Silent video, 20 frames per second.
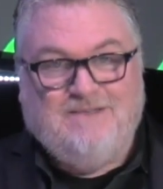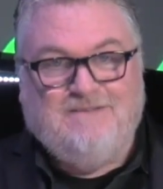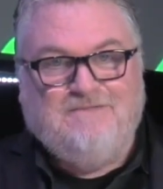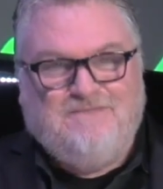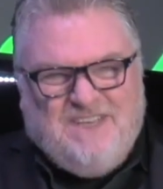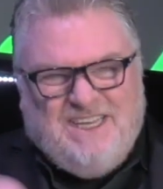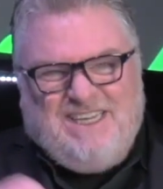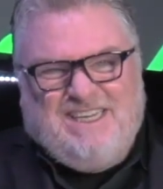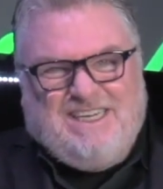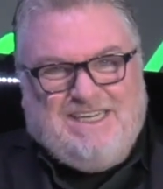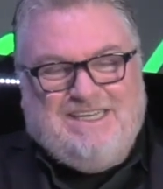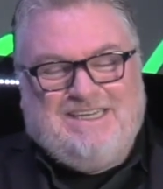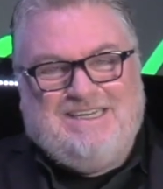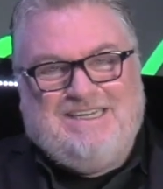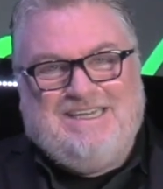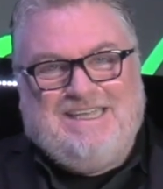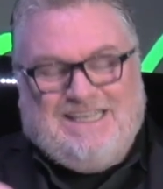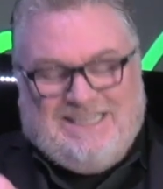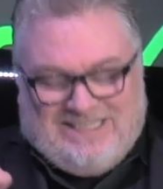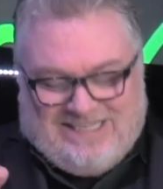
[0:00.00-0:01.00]

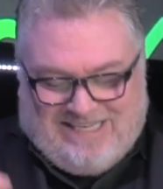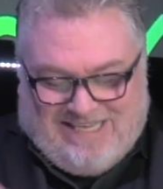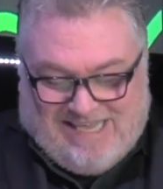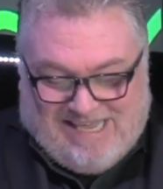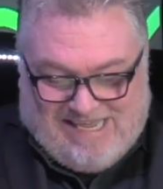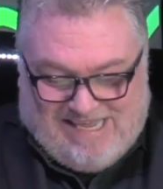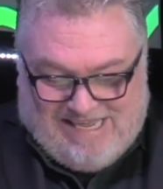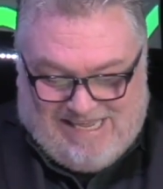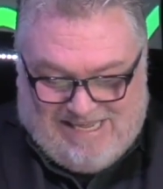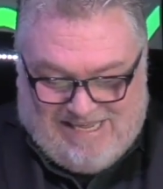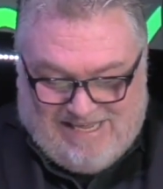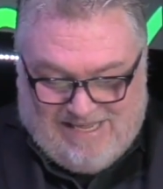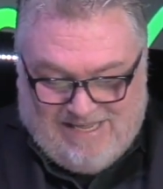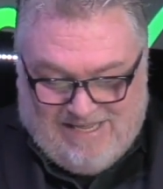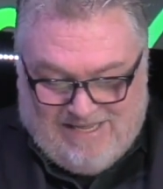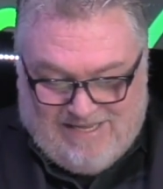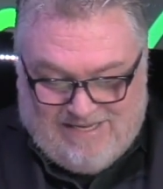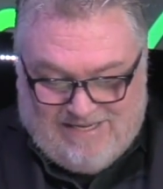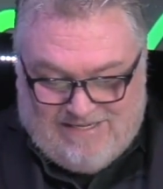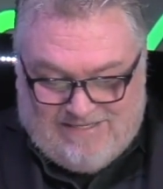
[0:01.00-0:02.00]
Vision is key
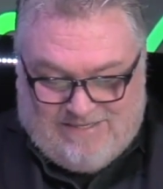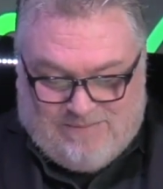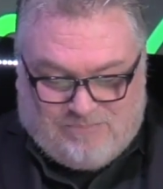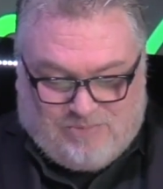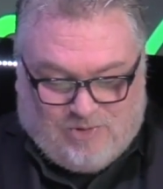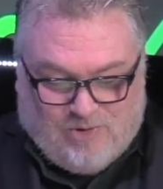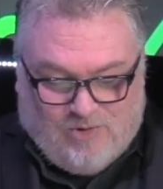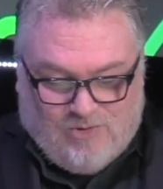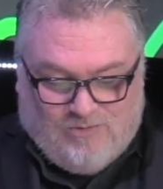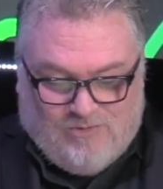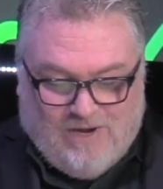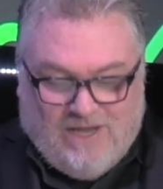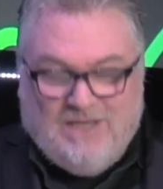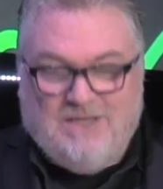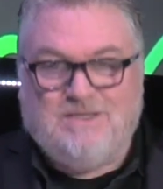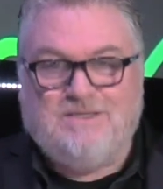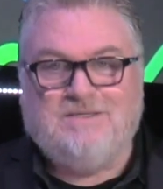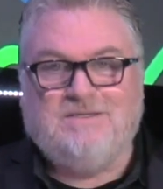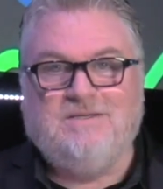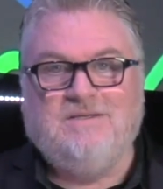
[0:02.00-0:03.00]
to
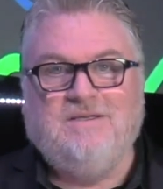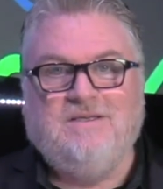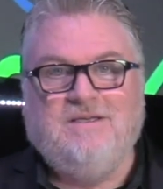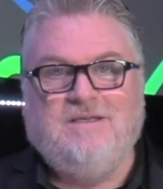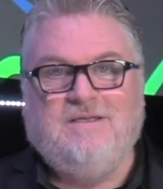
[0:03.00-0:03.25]
progress.